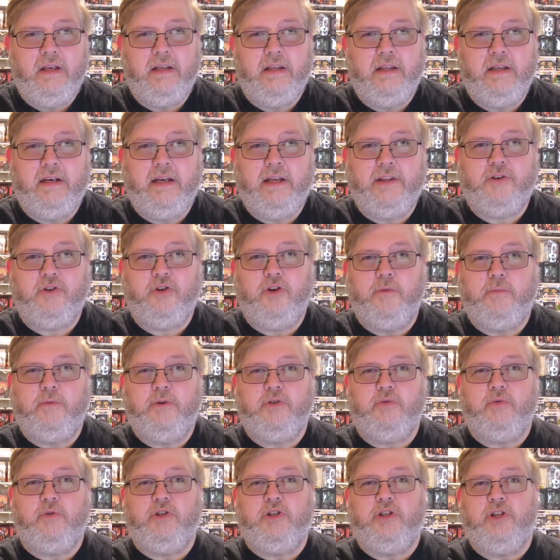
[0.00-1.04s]
The death
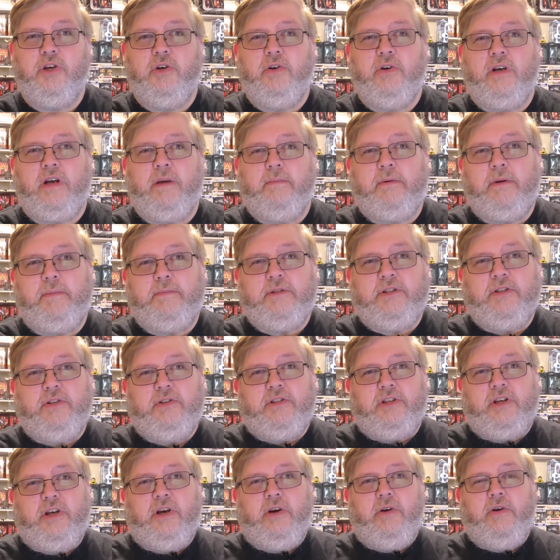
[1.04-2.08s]
troopers were shown a couple
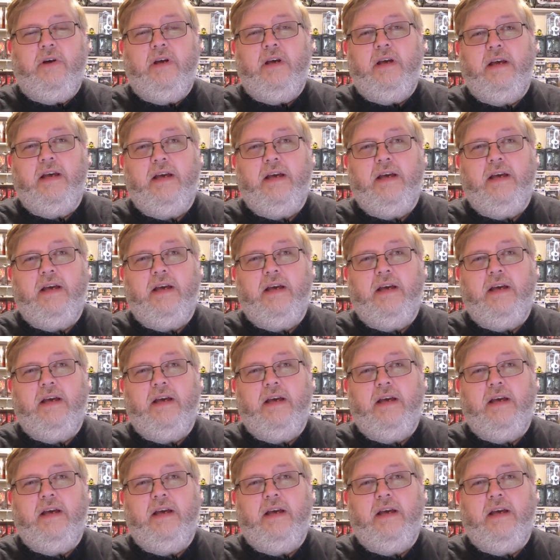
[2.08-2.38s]
episodes ago,